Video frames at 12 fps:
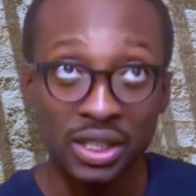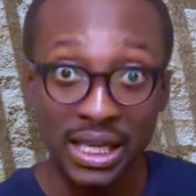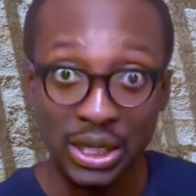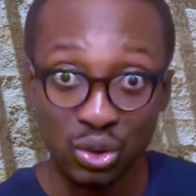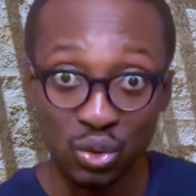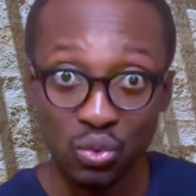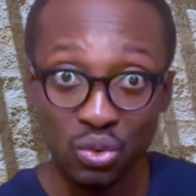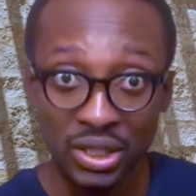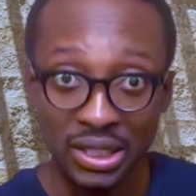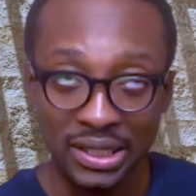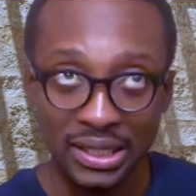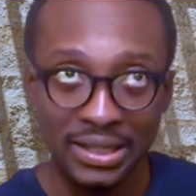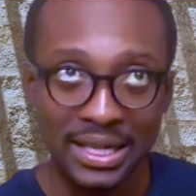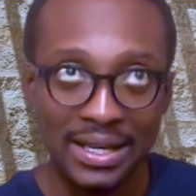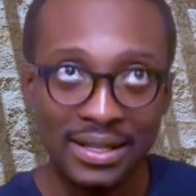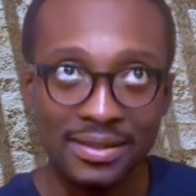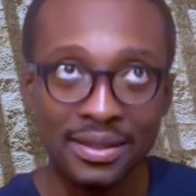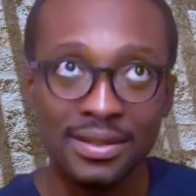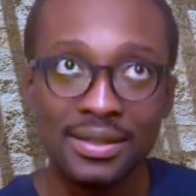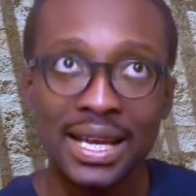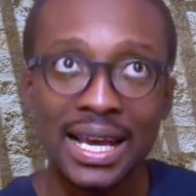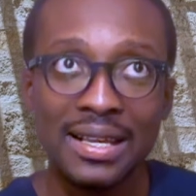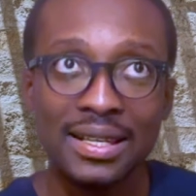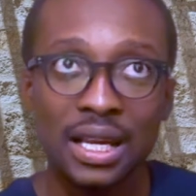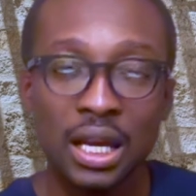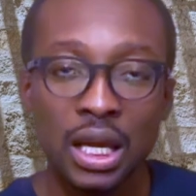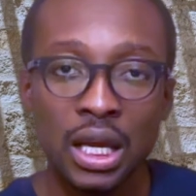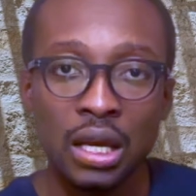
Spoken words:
tier 2 city, that is size